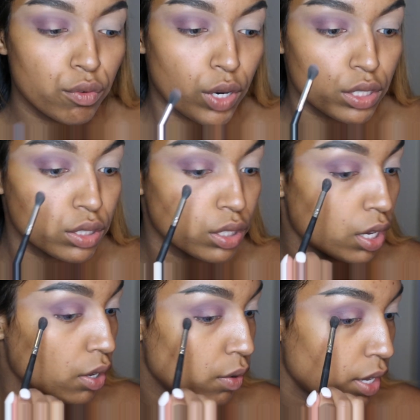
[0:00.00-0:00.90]

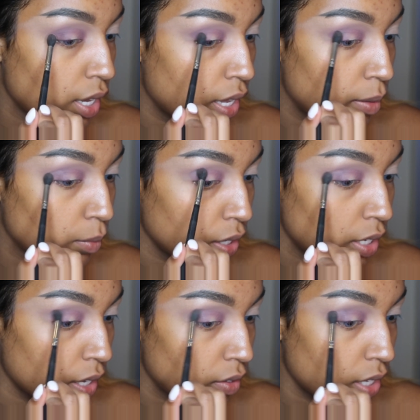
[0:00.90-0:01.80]
Fresco, and
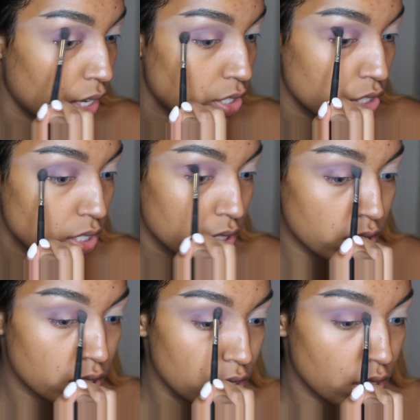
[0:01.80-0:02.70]
blend out the
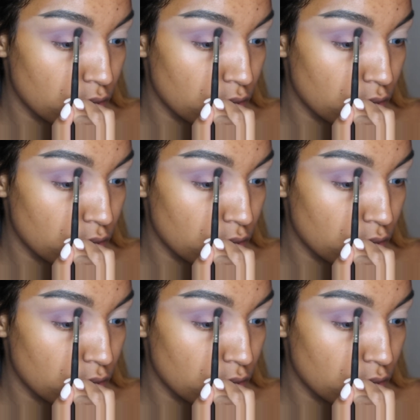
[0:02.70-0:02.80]
edges.